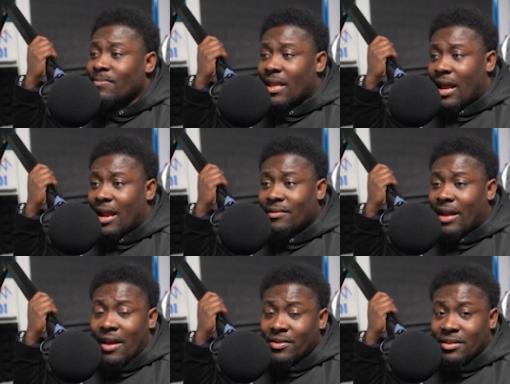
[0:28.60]
I,
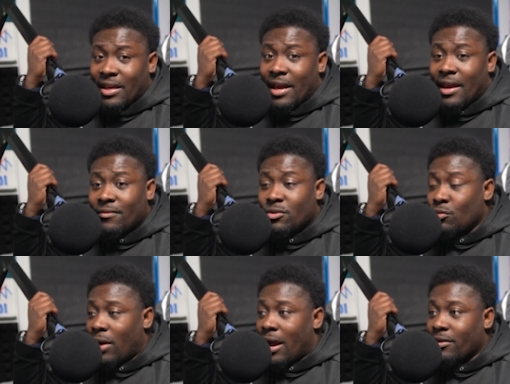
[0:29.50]
obviously I have two
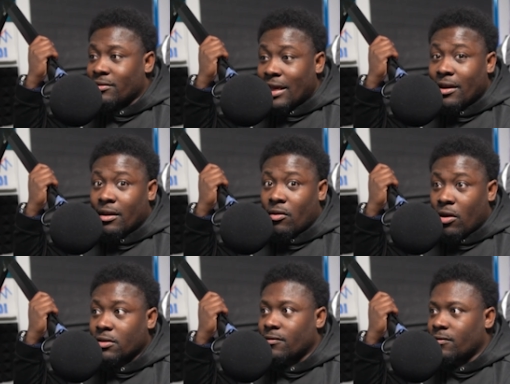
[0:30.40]
routers that
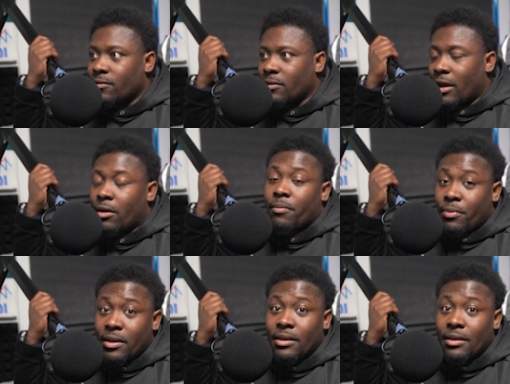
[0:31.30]
cost that are
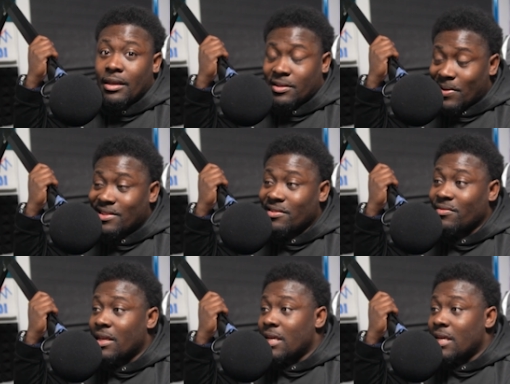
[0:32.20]
pretty expensive,